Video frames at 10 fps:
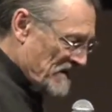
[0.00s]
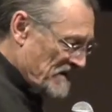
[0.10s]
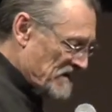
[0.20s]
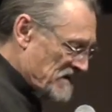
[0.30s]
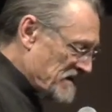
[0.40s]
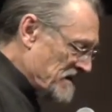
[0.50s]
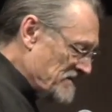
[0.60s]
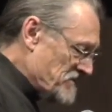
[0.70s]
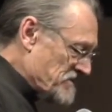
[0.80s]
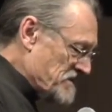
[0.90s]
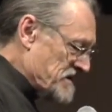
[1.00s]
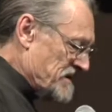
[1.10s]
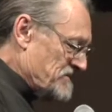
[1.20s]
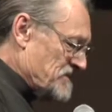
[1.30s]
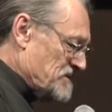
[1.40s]
It got heavier and
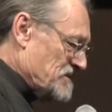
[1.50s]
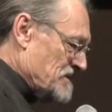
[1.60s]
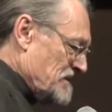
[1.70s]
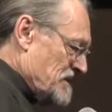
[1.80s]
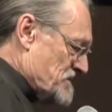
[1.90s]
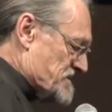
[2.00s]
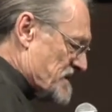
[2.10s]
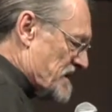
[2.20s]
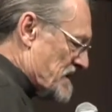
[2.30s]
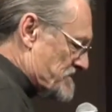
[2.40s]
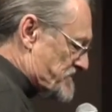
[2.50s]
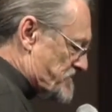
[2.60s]
heavier. It was like I was